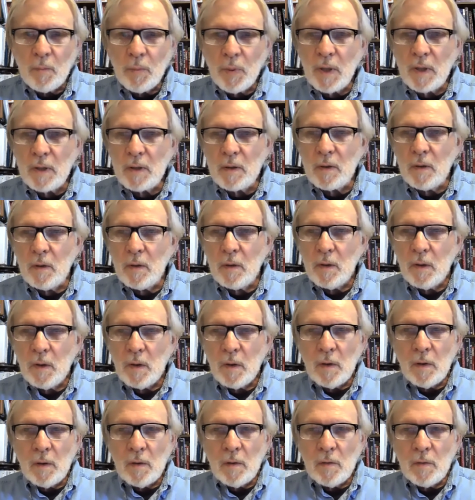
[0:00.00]
But
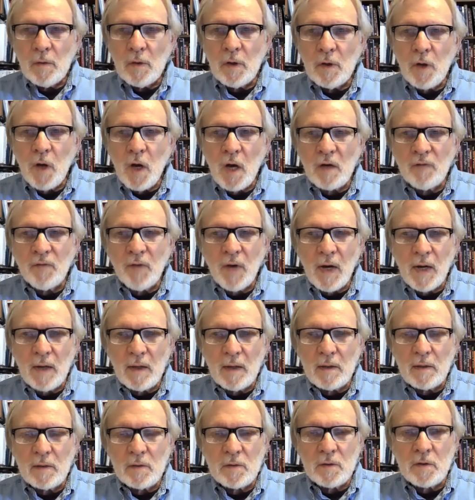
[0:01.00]
the
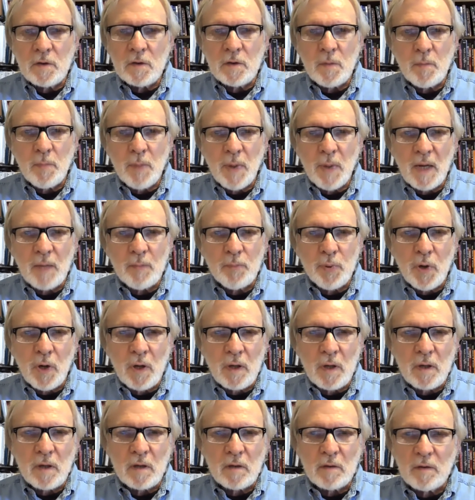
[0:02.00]
nonviolence is a
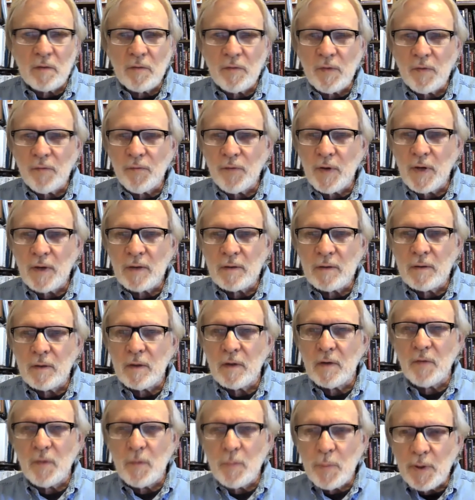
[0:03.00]
byproduct of the fact that
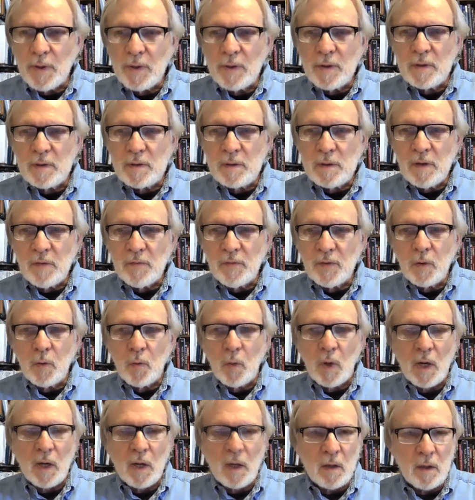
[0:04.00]
everybody is living
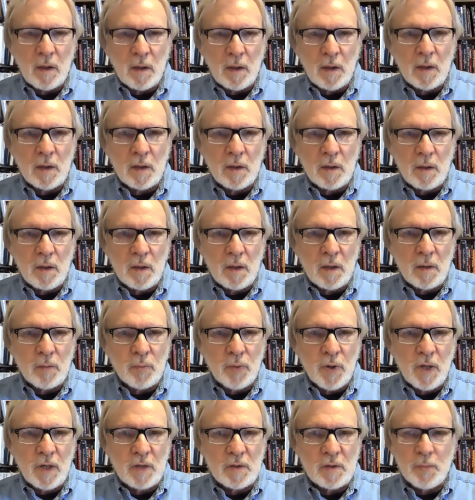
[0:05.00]
well and, and
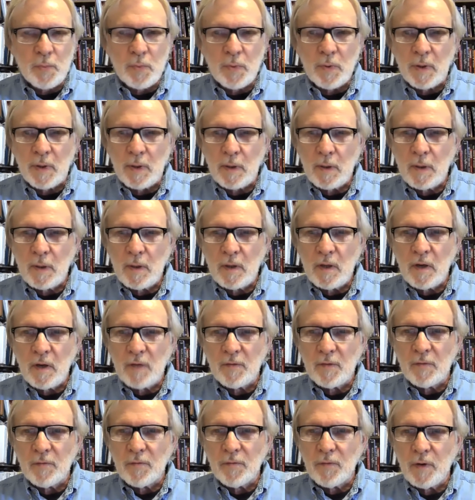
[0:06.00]
prospering and
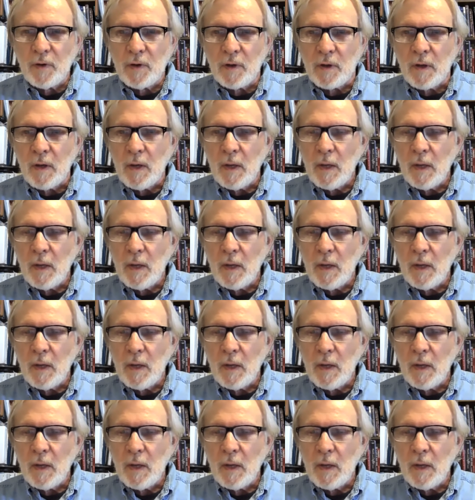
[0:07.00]
having fun.